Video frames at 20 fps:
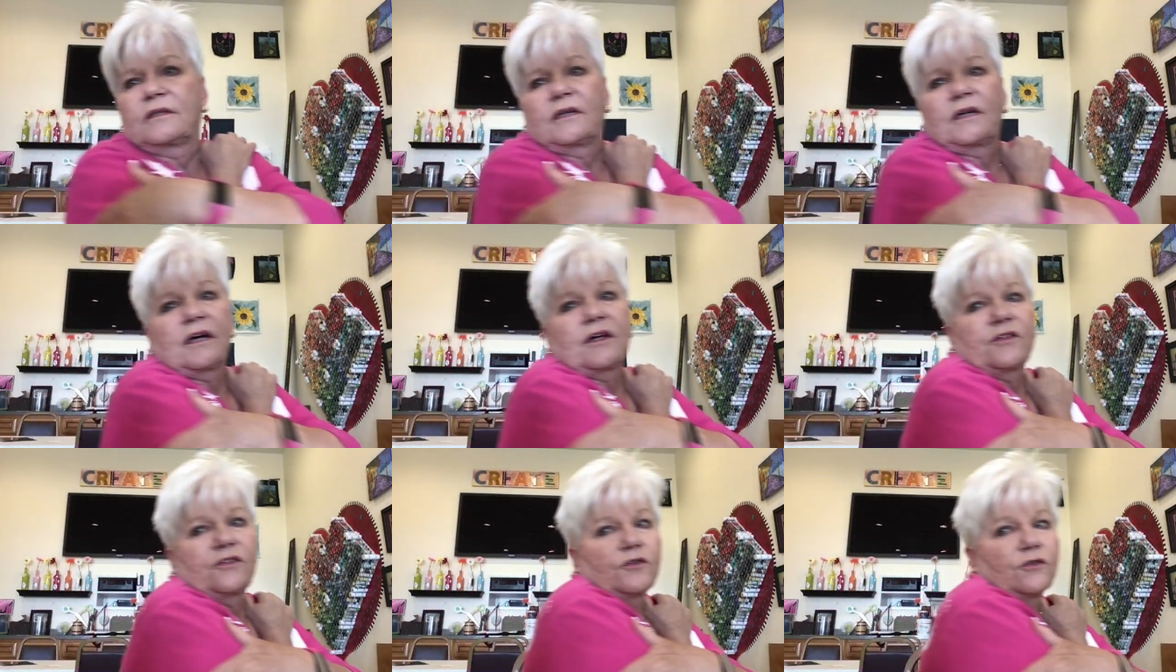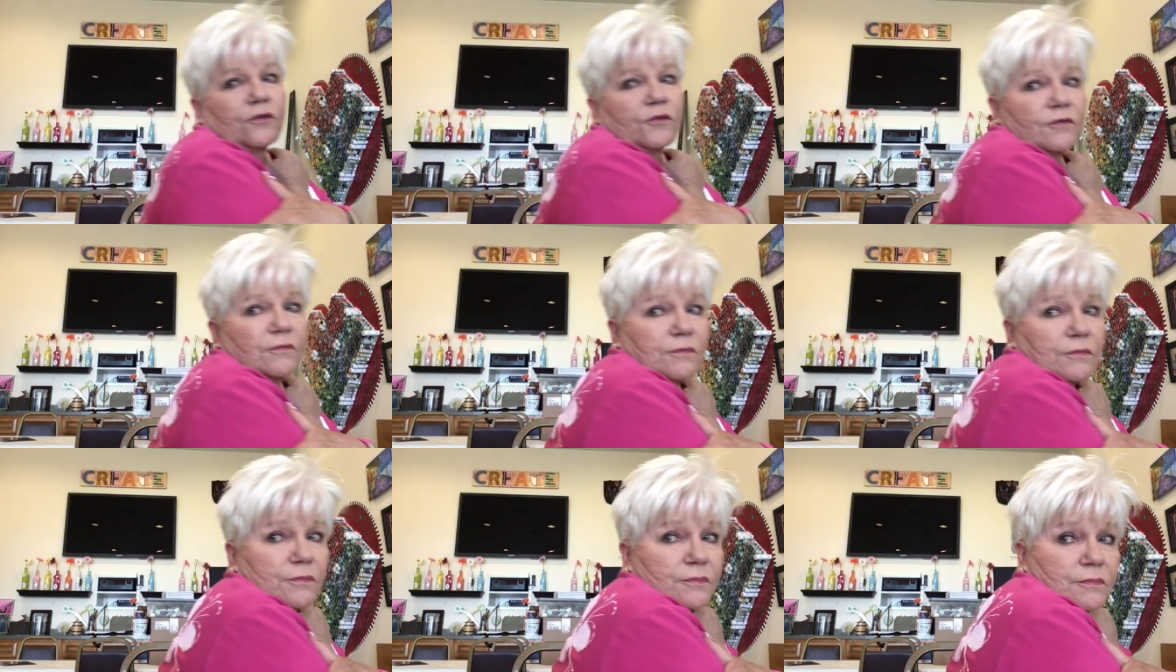
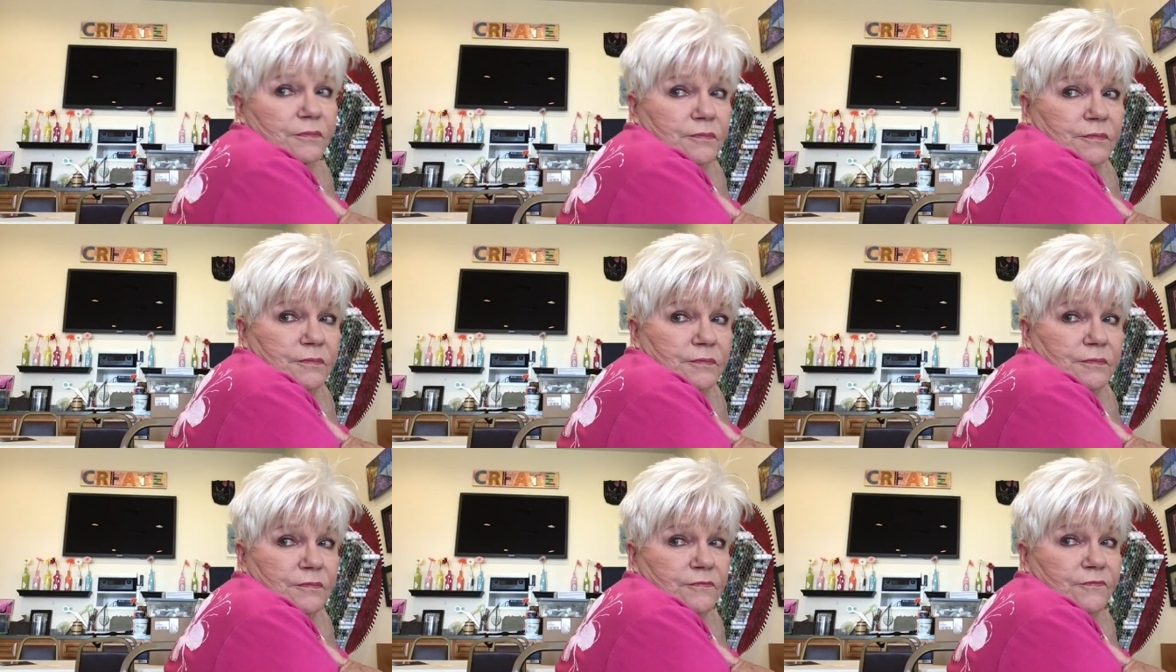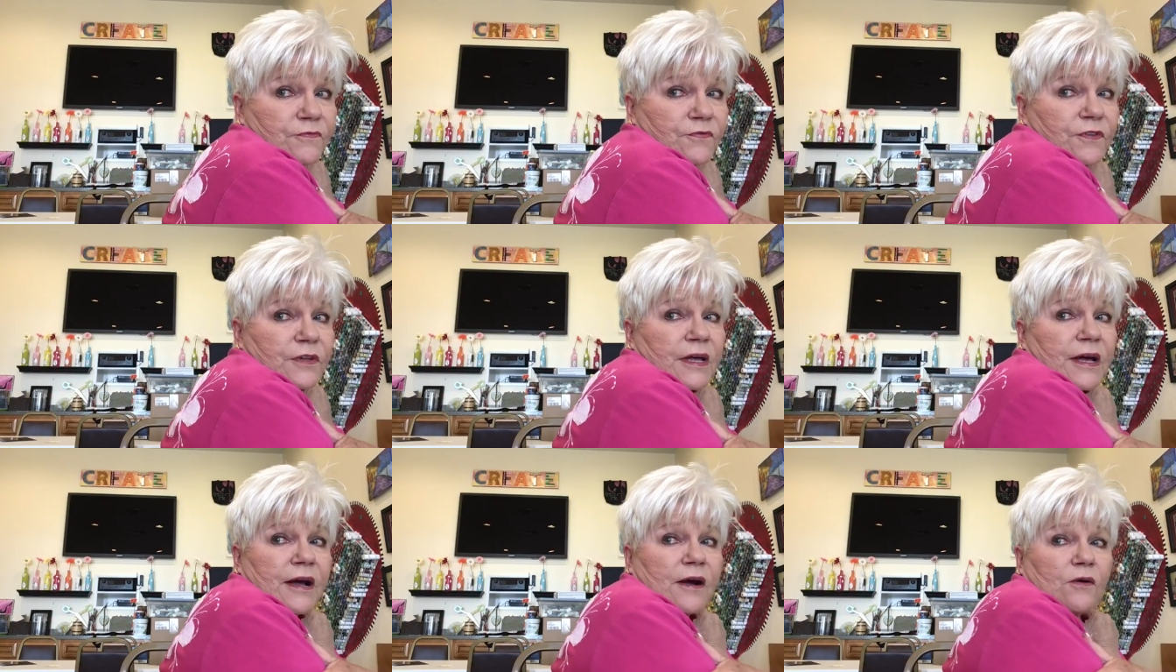other
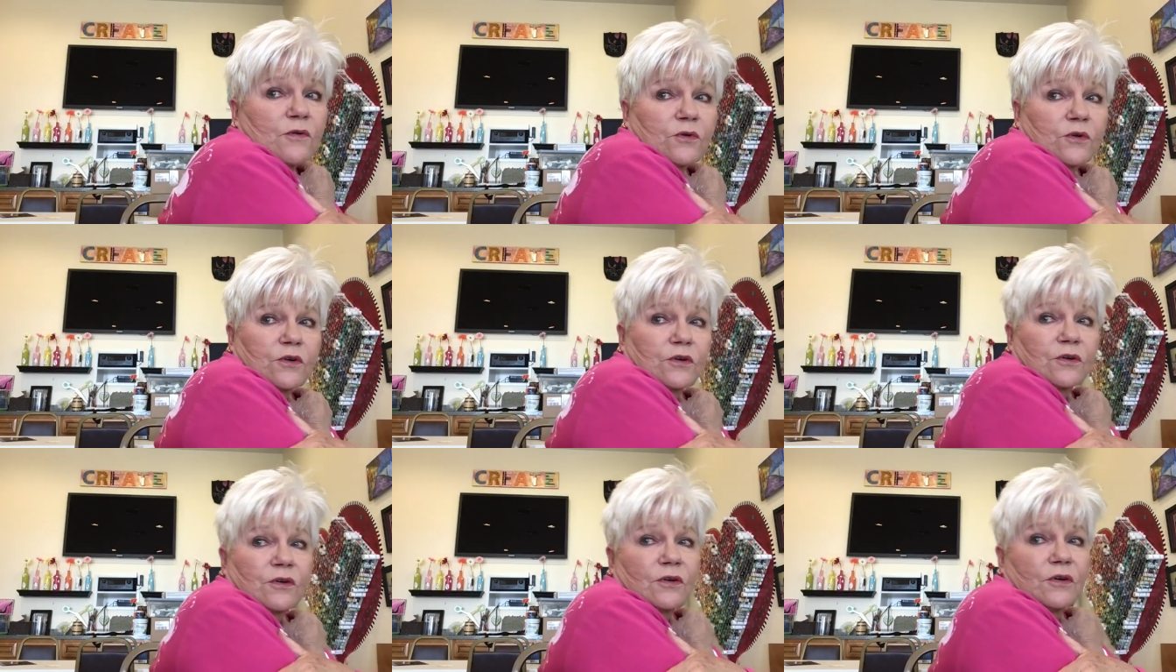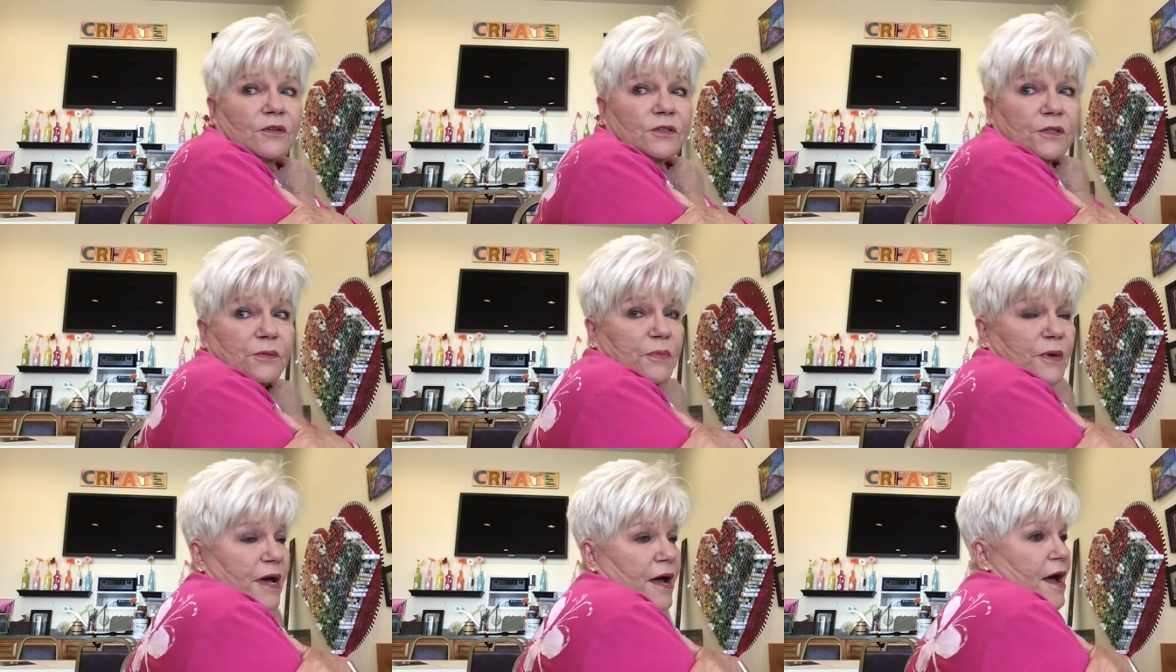flower on
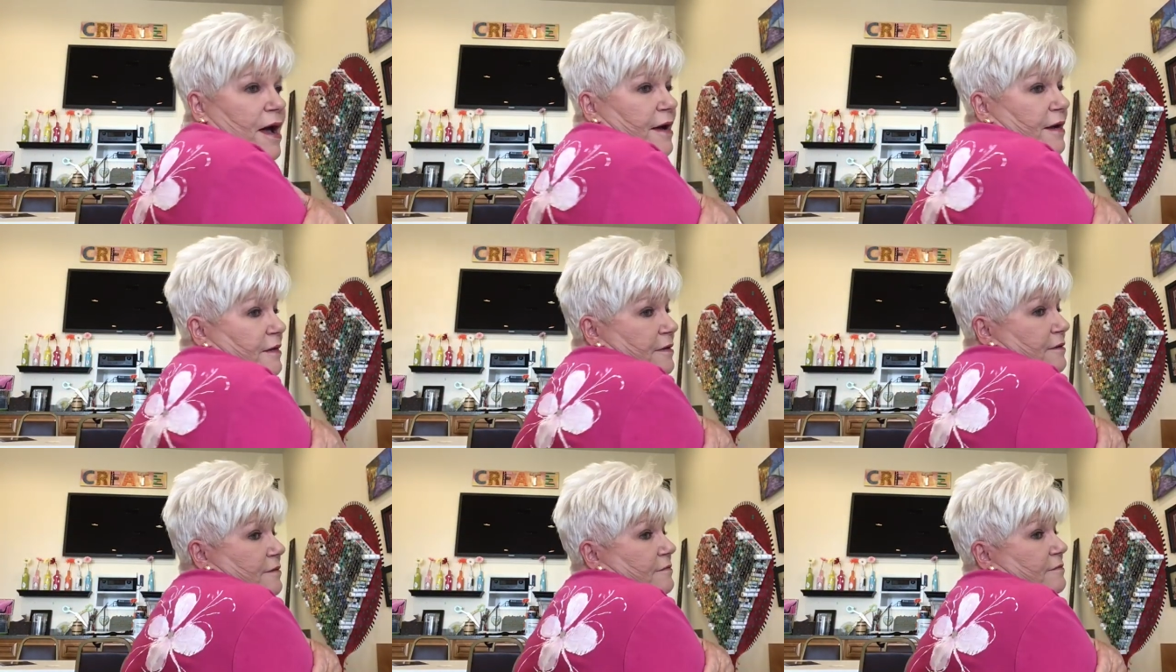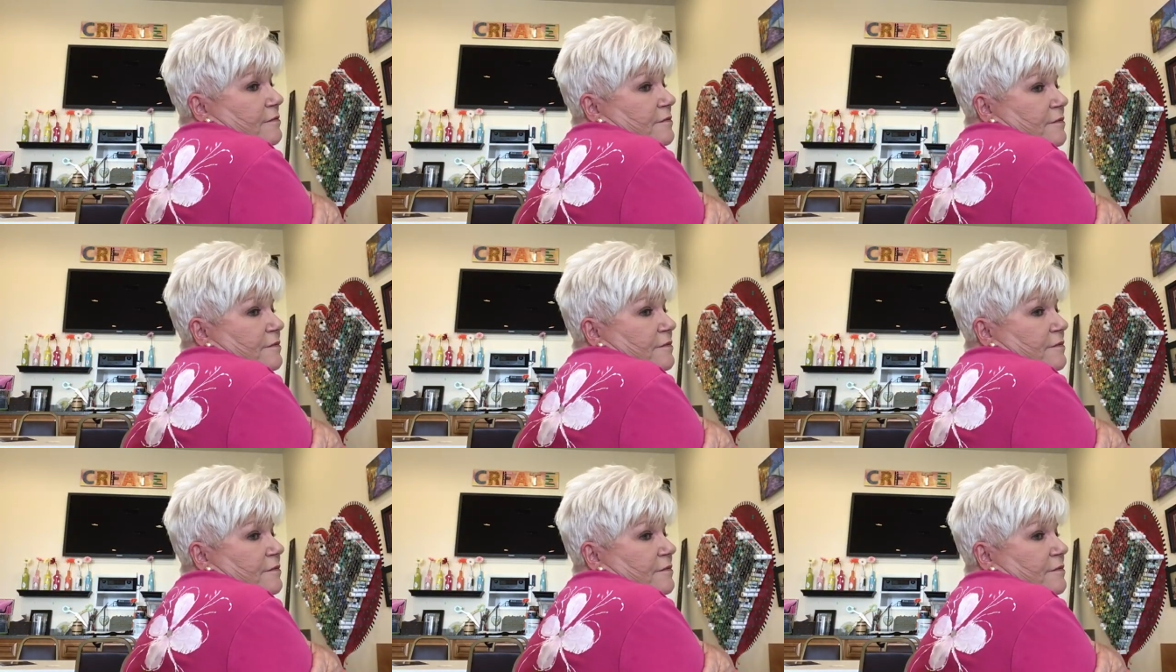the back.